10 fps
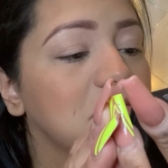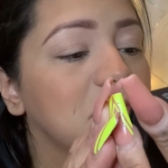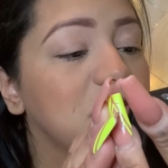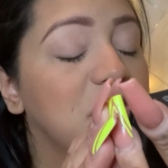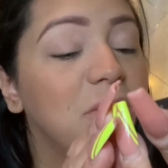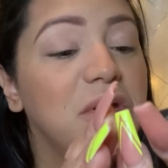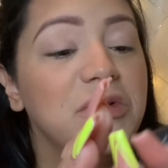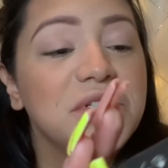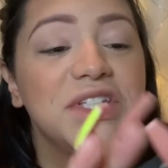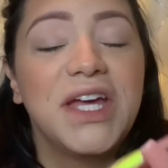You're not my
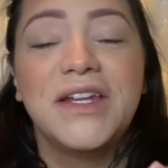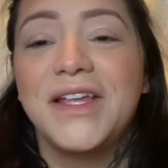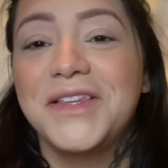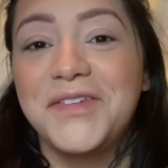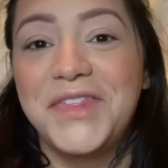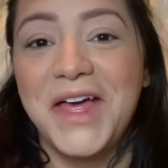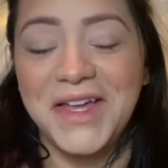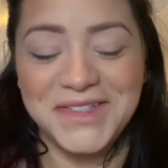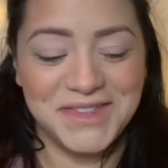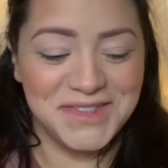real dad. I love
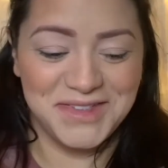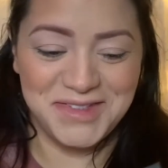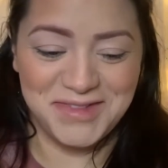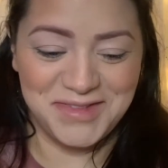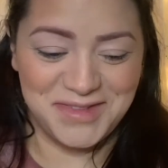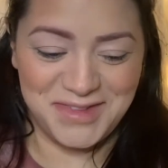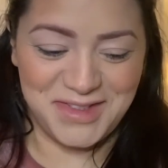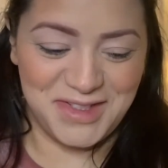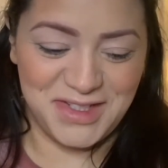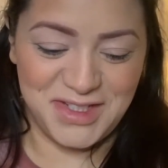that.
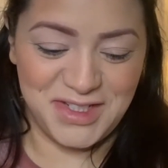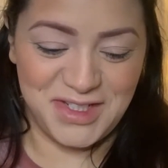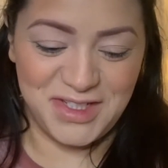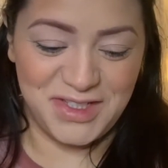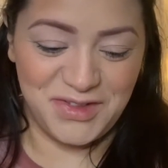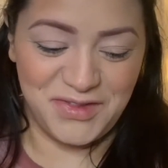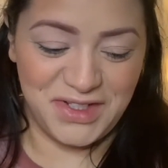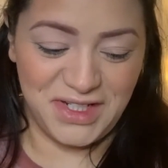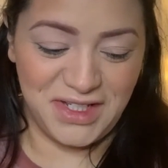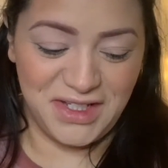She's so
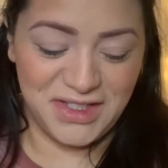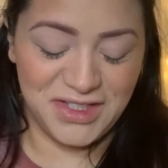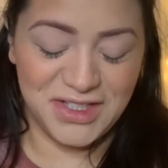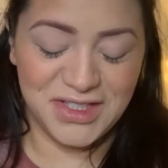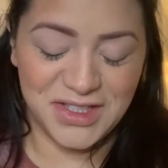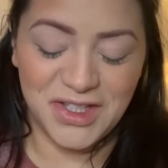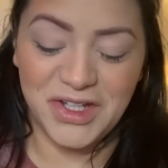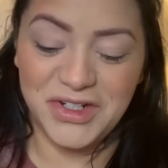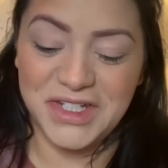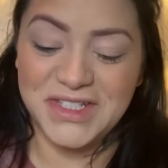funny. She's
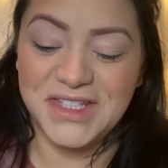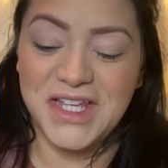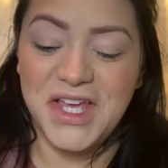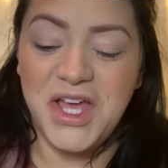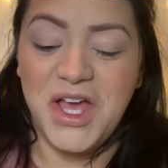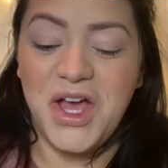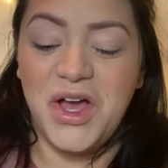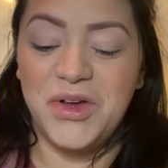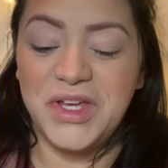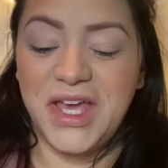hilarious.
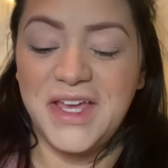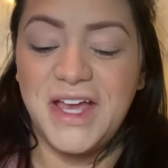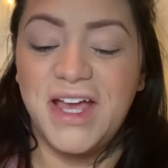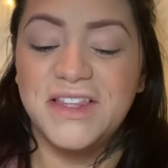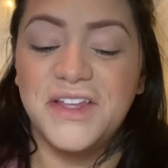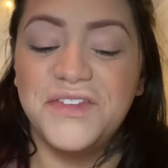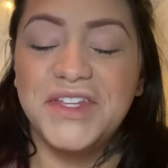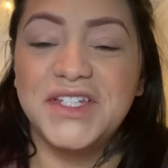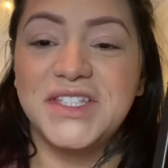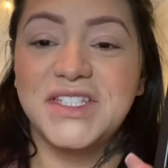Okay, I love that
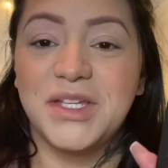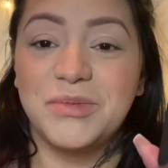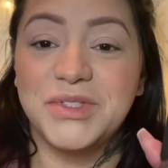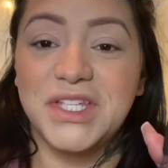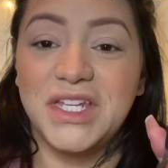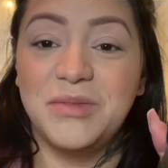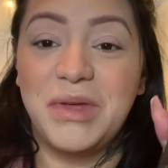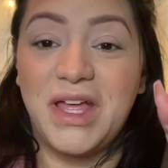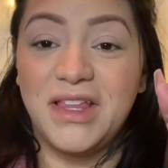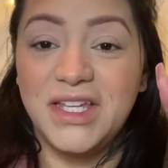it's a double-sided
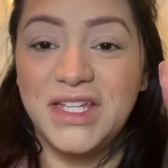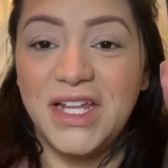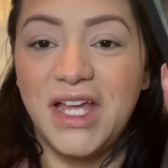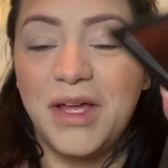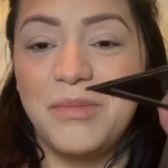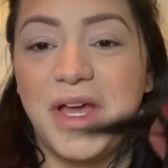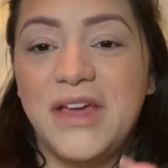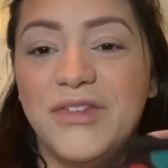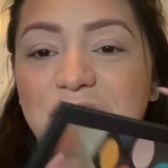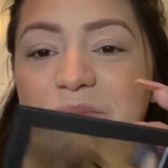palette.
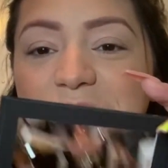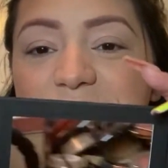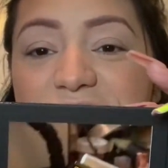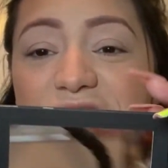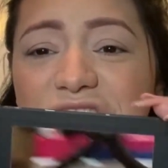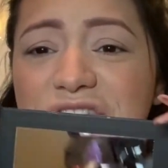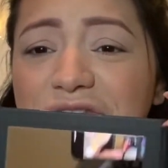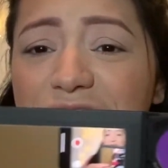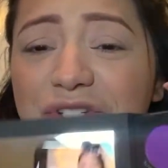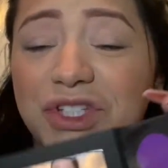I've heard people say she's the
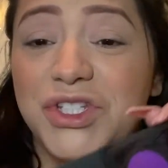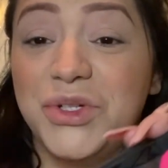first to do